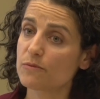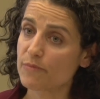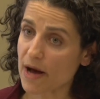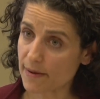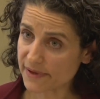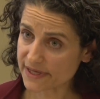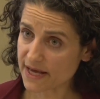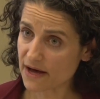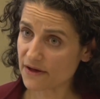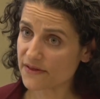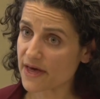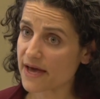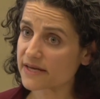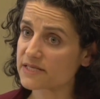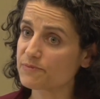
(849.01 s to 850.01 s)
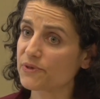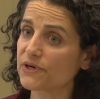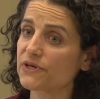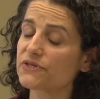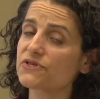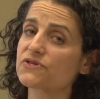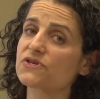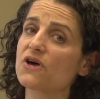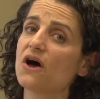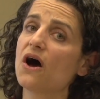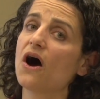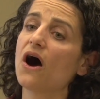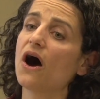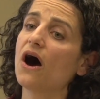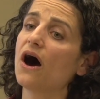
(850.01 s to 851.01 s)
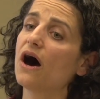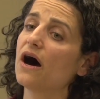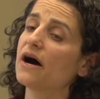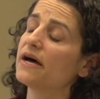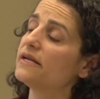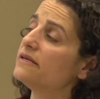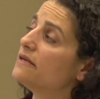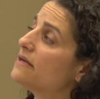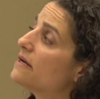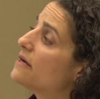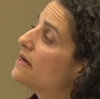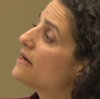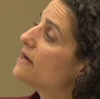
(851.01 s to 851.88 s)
public health experts, on